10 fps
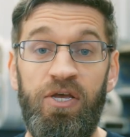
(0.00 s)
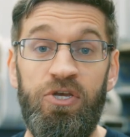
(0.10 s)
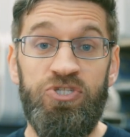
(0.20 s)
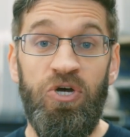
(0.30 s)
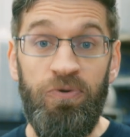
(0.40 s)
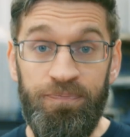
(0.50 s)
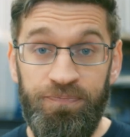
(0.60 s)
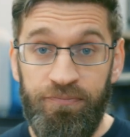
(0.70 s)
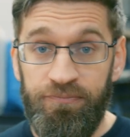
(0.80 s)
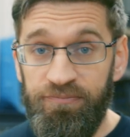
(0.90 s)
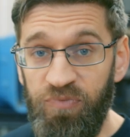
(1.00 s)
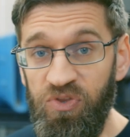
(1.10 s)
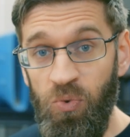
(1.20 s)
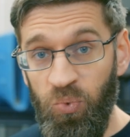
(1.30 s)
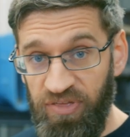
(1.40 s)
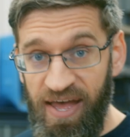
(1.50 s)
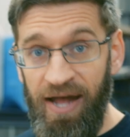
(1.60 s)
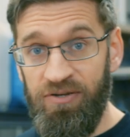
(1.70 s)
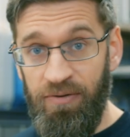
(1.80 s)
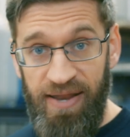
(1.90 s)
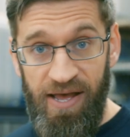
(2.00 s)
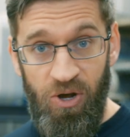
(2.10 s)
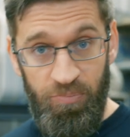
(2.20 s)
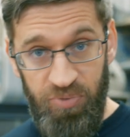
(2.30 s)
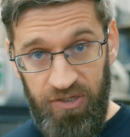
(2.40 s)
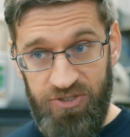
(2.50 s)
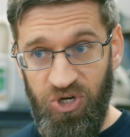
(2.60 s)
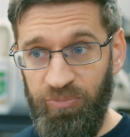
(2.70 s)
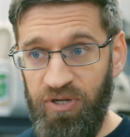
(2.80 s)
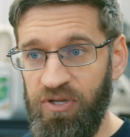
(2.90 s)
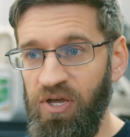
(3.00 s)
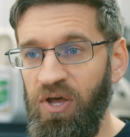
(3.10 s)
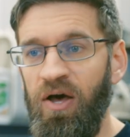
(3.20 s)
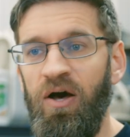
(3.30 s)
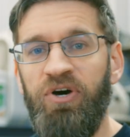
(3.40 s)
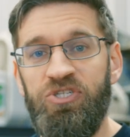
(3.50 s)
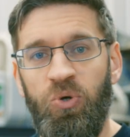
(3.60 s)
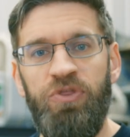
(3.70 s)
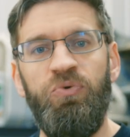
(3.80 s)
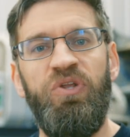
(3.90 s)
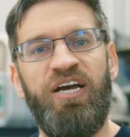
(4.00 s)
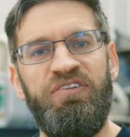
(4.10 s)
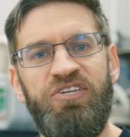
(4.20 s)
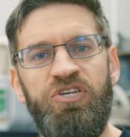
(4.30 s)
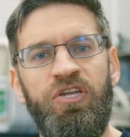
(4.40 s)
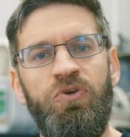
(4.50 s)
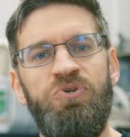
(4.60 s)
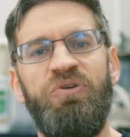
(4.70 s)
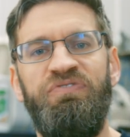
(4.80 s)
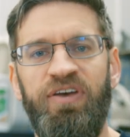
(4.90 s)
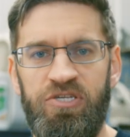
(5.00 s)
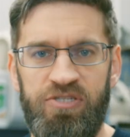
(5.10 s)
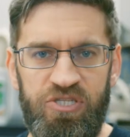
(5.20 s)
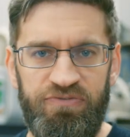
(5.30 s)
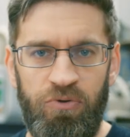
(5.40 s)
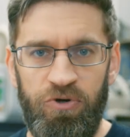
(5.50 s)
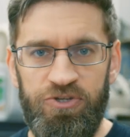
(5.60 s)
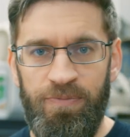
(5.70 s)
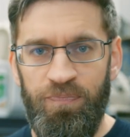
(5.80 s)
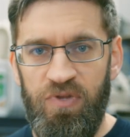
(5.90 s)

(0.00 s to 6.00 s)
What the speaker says: So with that now being determined, let's go through the techniques you can use to fix these floors.